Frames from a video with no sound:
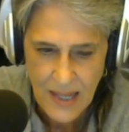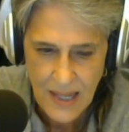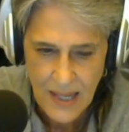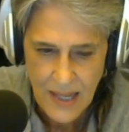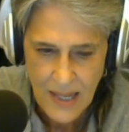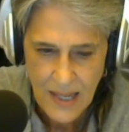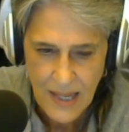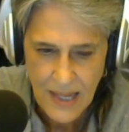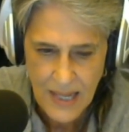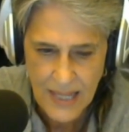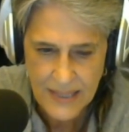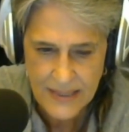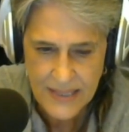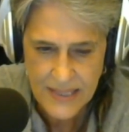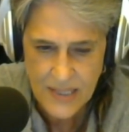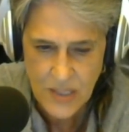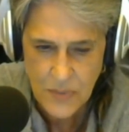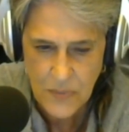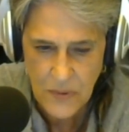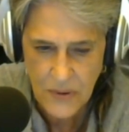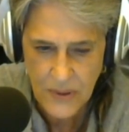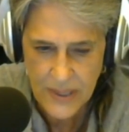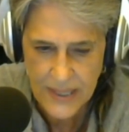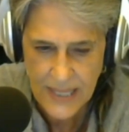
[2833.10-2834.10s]
At this
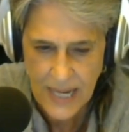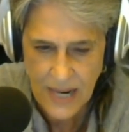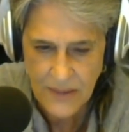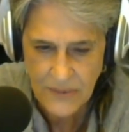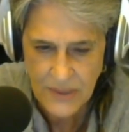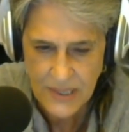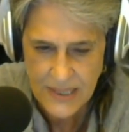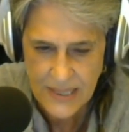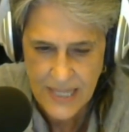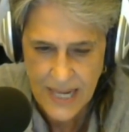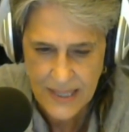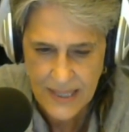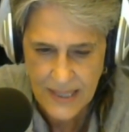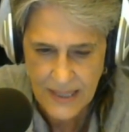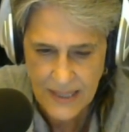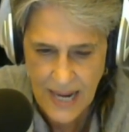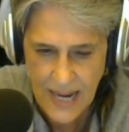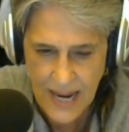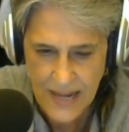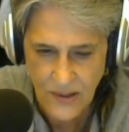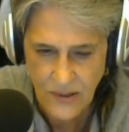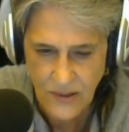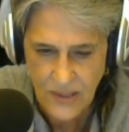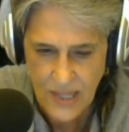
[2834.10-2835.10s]
point, I would take a
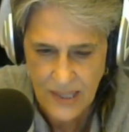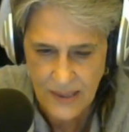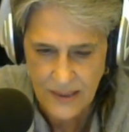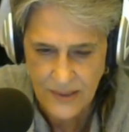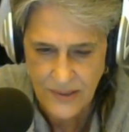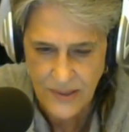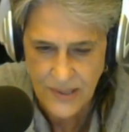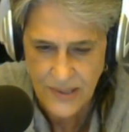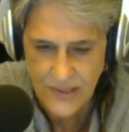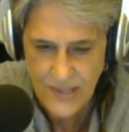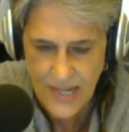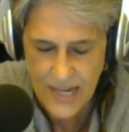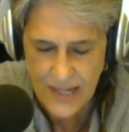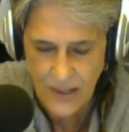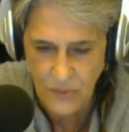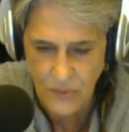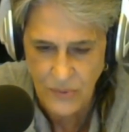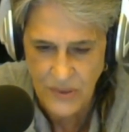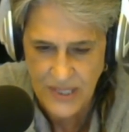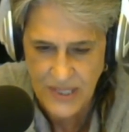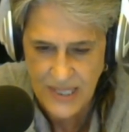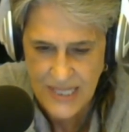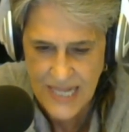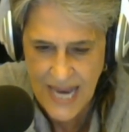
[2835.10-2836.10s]
guy who colored his hair
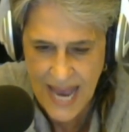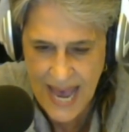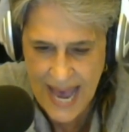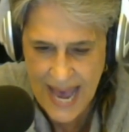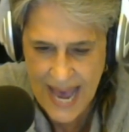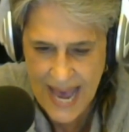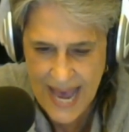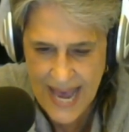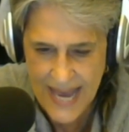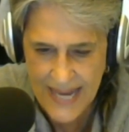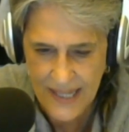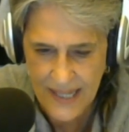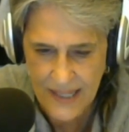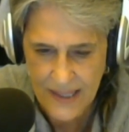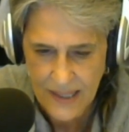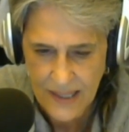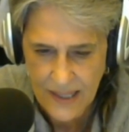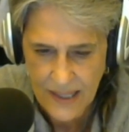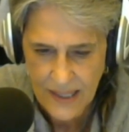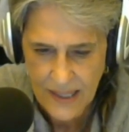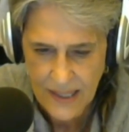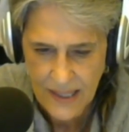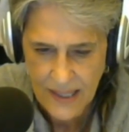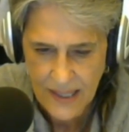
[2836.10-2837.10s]
with tang
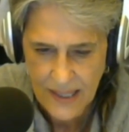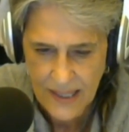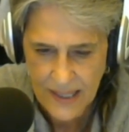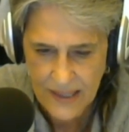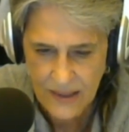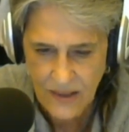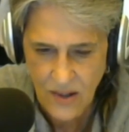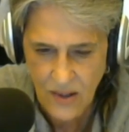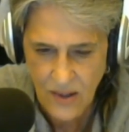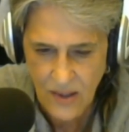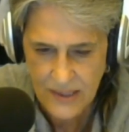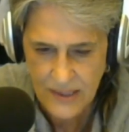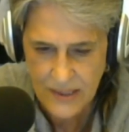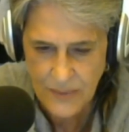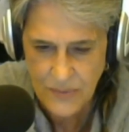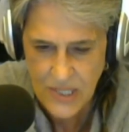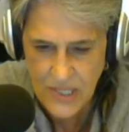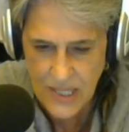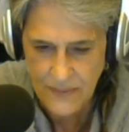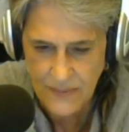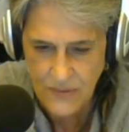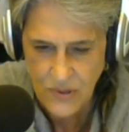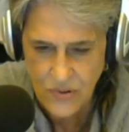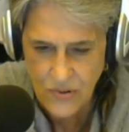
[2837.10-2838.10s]
and called
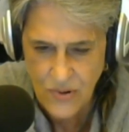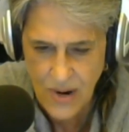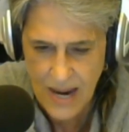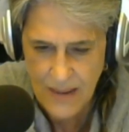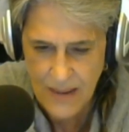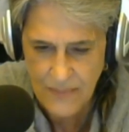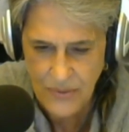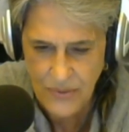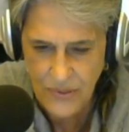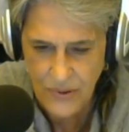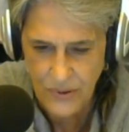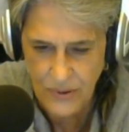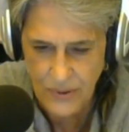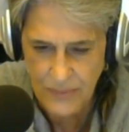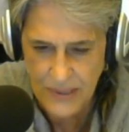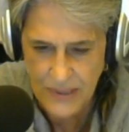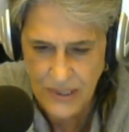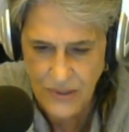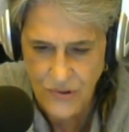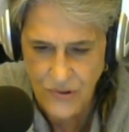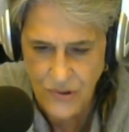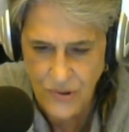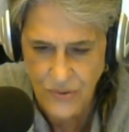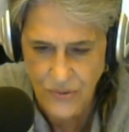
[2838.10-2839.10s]
himself Strom Thurmond
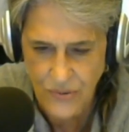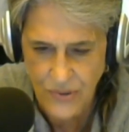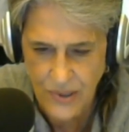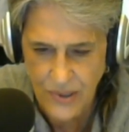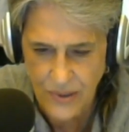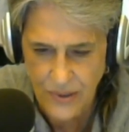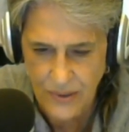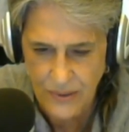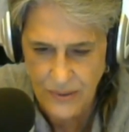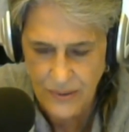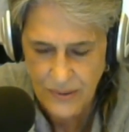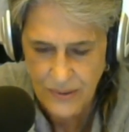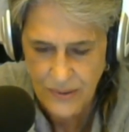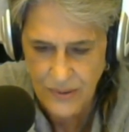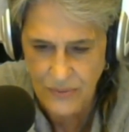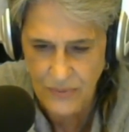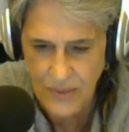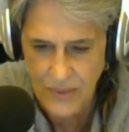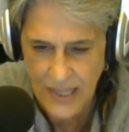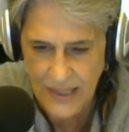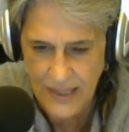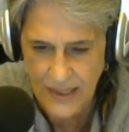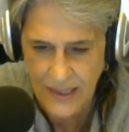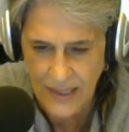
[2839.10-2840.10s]
Jr. to
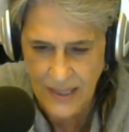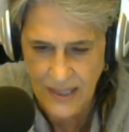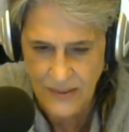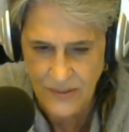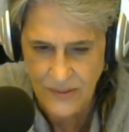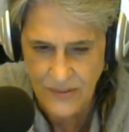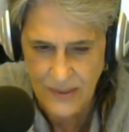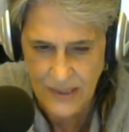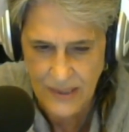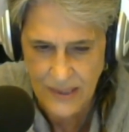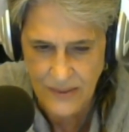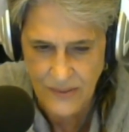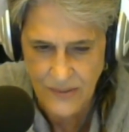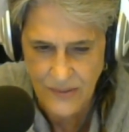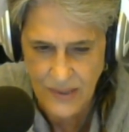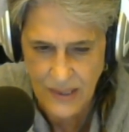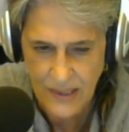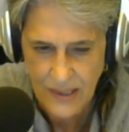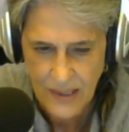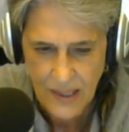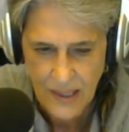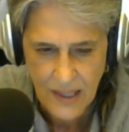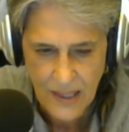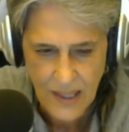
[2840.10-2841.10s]
run against Lindsey.
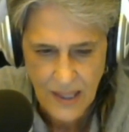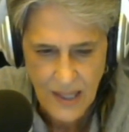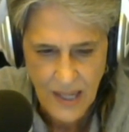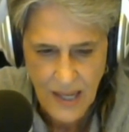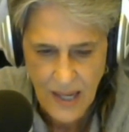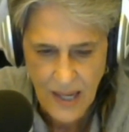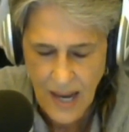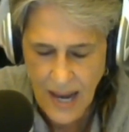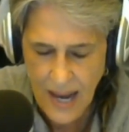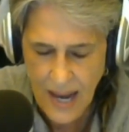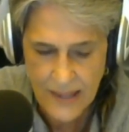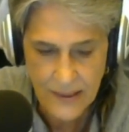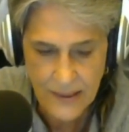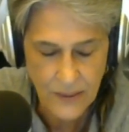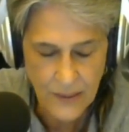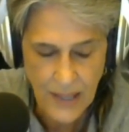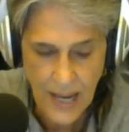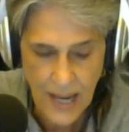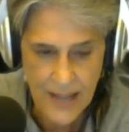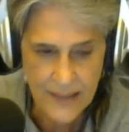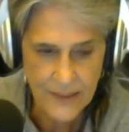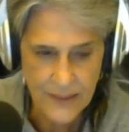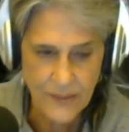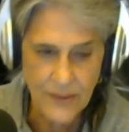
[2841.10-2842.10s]
I
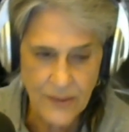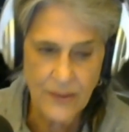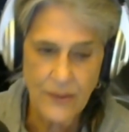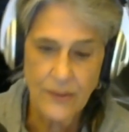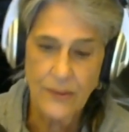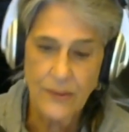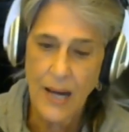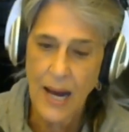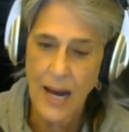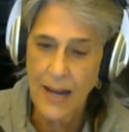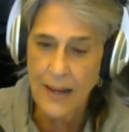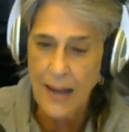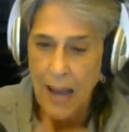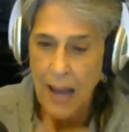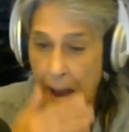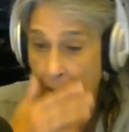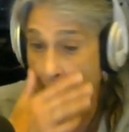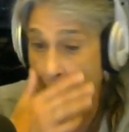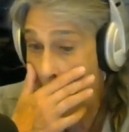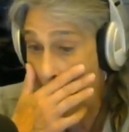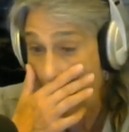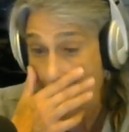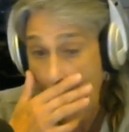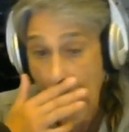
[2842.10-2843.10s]
don't know.
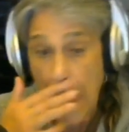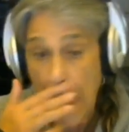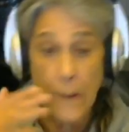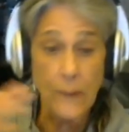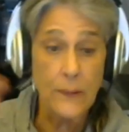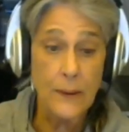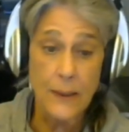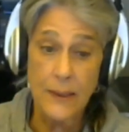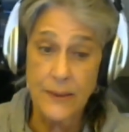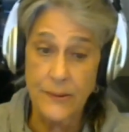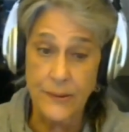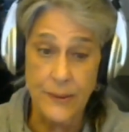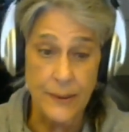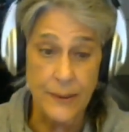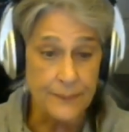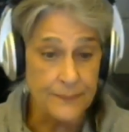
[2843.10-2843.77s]
Listen.